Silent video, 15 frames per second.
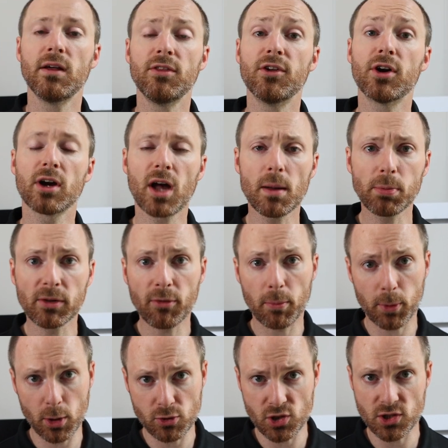There are a couple of
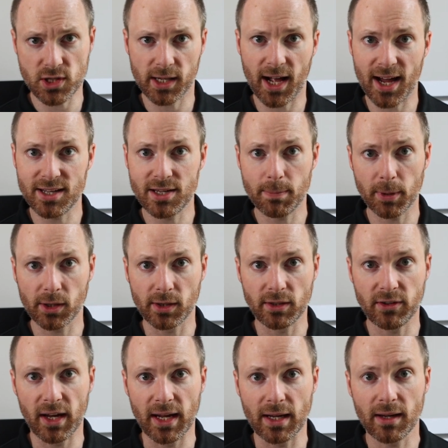approaches that I typically
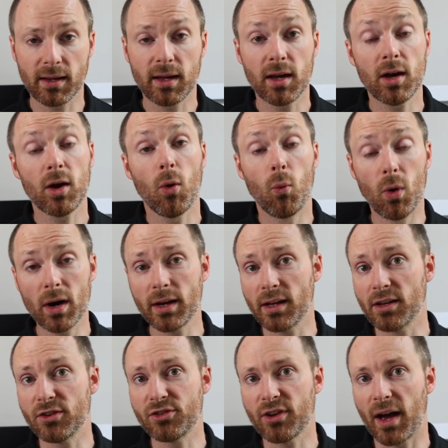take. One
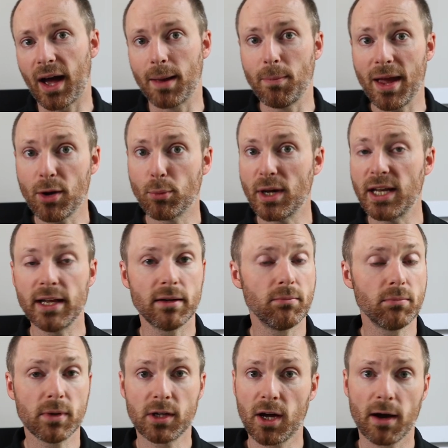is I may read it
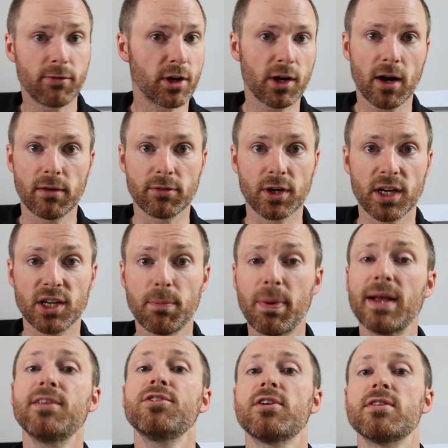cover to cover. It
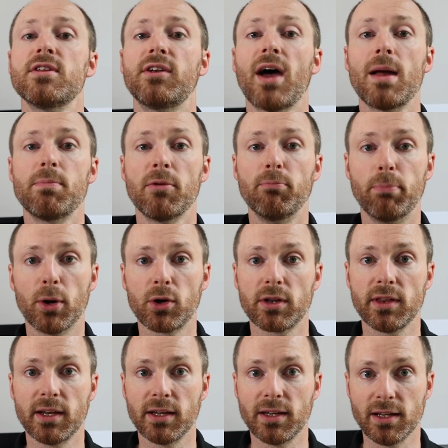depends on the type of book
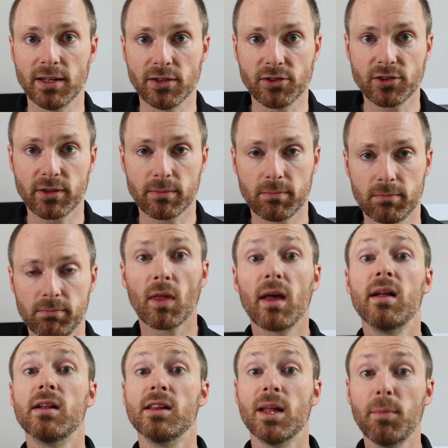that it is.
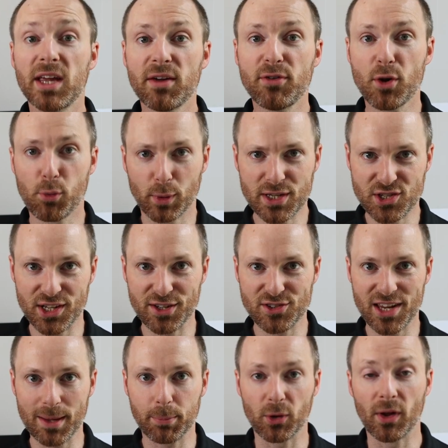Let me give you a recent
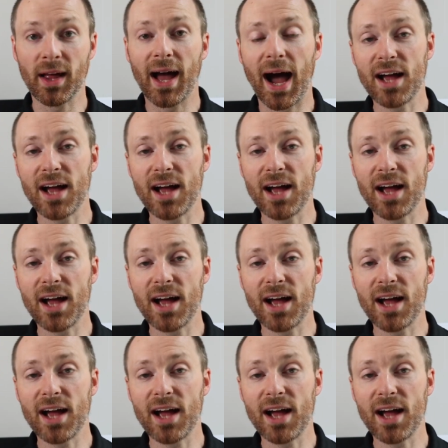example.